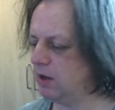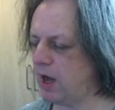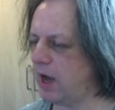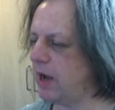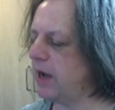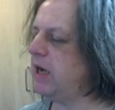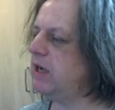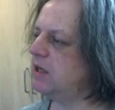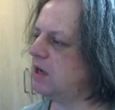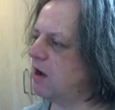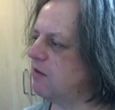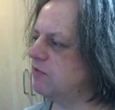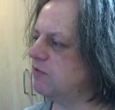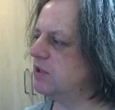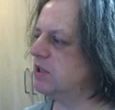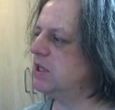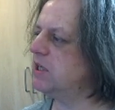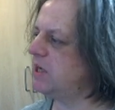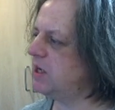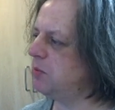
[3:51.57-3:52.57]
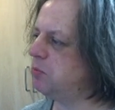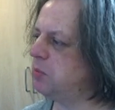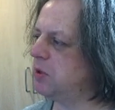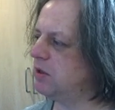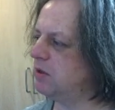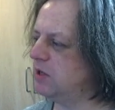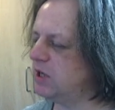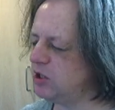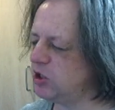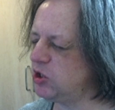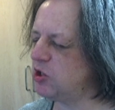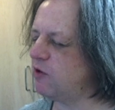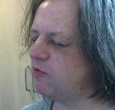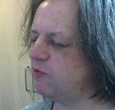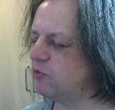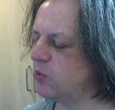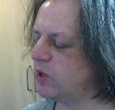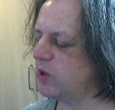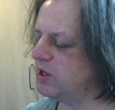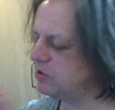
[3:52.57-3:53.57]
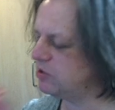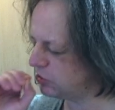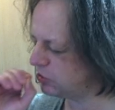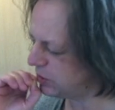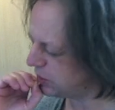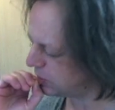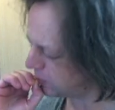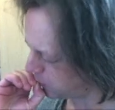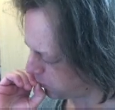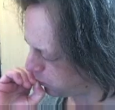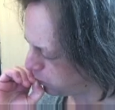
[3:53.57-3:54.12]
I hate to have to say it, but his software is just